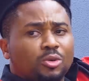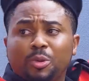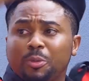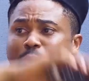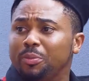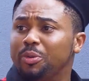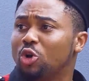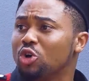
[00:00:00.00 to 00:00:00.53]

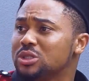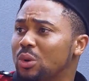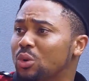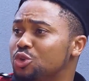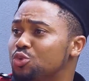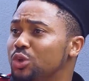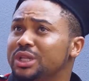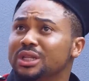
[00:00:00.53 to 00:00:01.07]
Because I
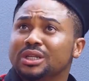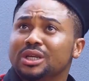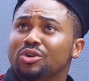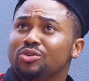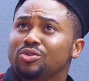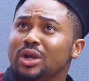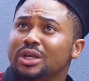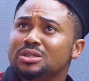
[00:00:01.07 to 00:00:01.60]
was weeding the
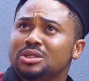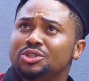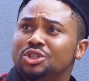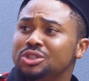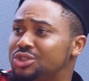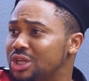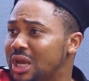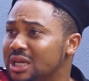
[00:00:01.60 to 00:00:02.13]
grass.
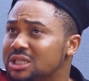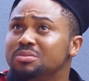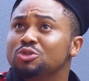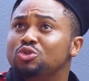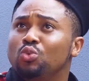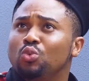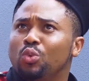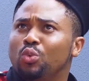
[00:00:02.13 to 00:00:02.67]
She asked
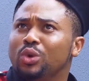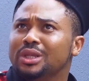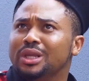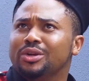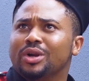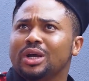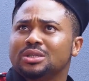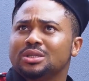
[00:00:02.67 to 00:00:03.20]
me to weed
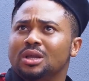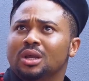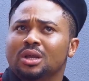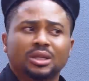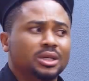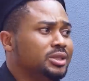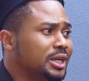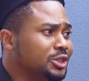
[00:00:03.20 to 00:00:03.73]
the grass.
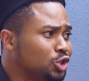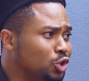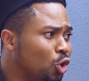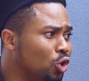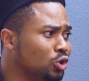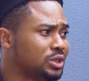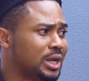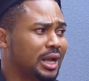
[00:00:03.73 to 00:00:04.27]
Then she
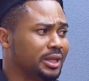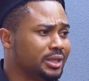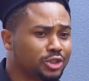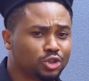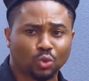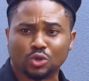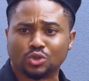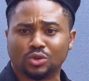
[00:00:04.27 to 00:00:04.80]
honked. I
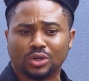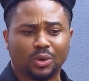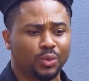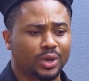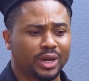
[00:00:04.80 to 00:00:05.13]
think she was on her